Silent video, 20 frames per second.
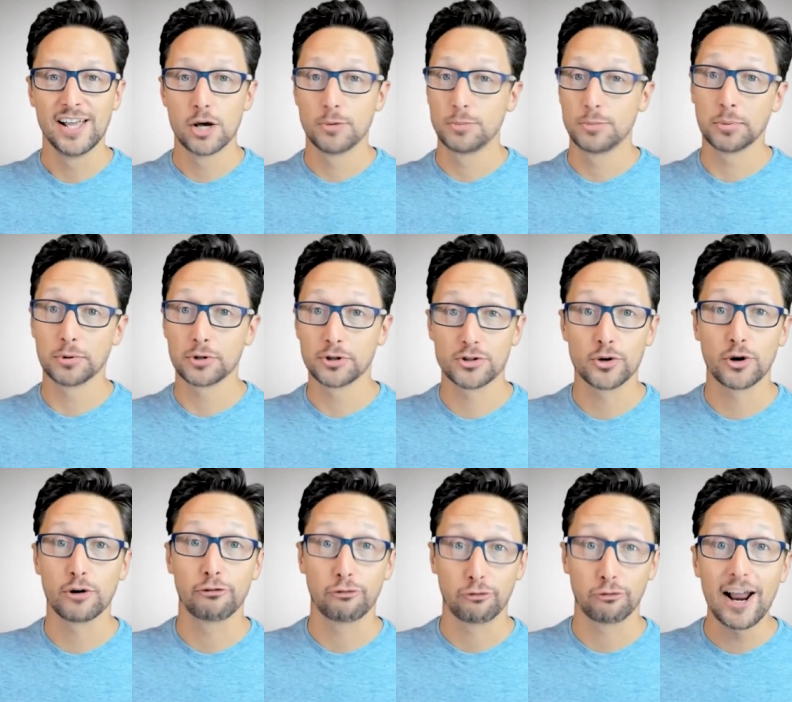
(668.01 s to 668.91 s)
People are so
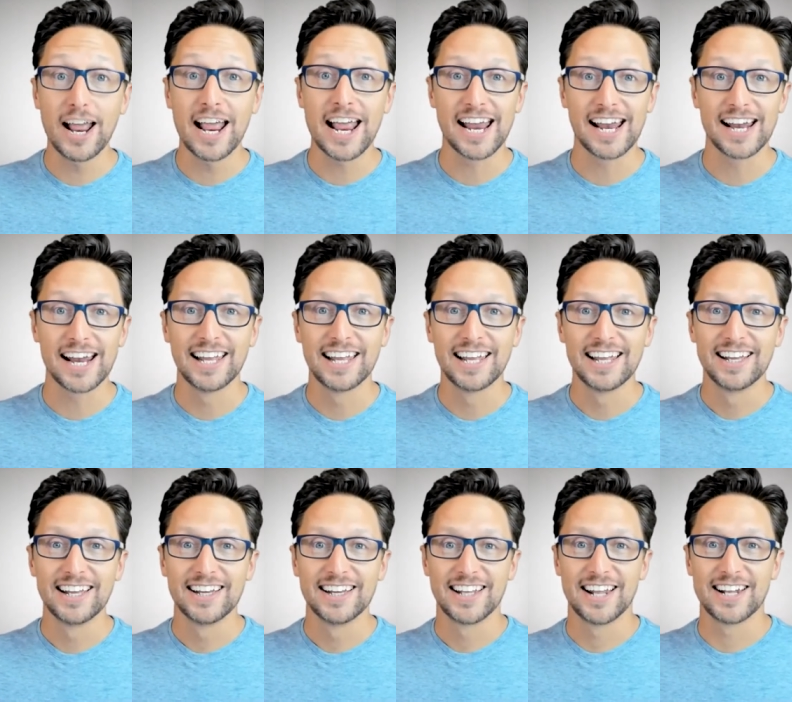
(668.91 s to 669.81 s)
afraid
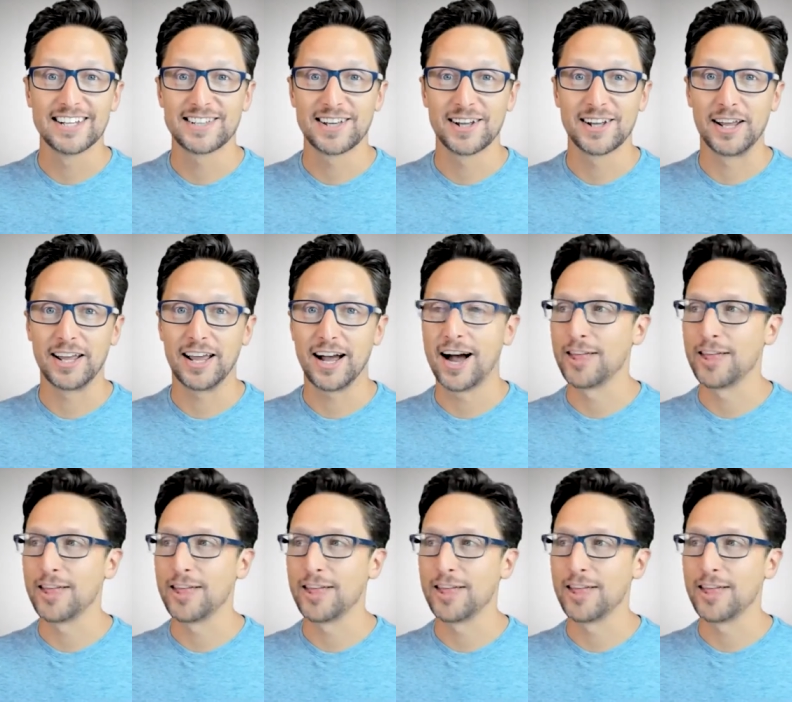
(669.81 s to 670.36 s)
that it's going to